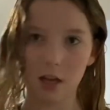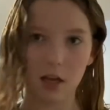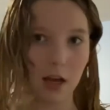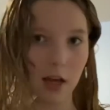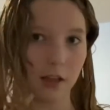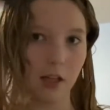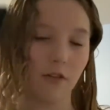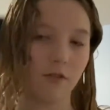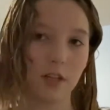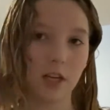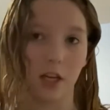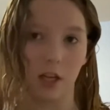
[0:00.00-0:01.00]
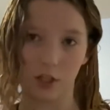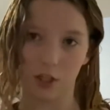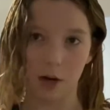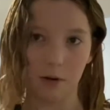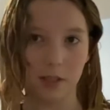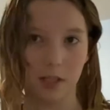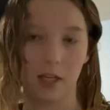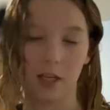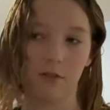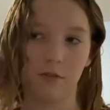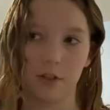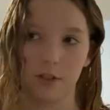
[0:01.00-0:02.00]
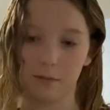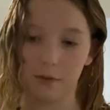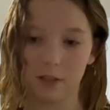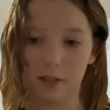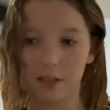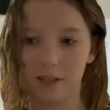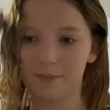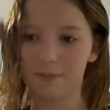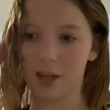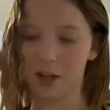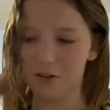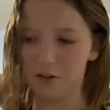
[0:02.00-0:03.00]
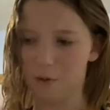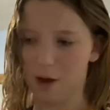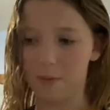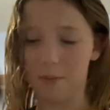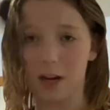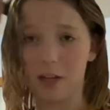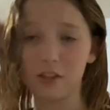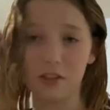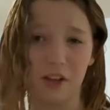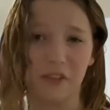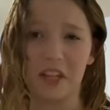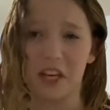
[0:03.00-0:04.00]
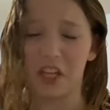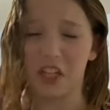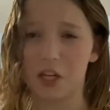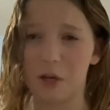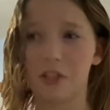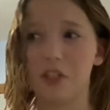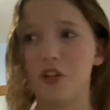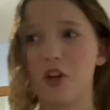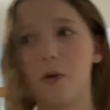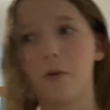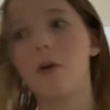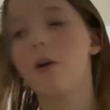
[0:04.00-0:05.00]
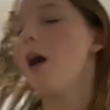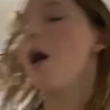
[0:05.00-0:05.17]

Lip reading: I love taking showers at night for some reason. I don't know why, but I just love taking showers in general,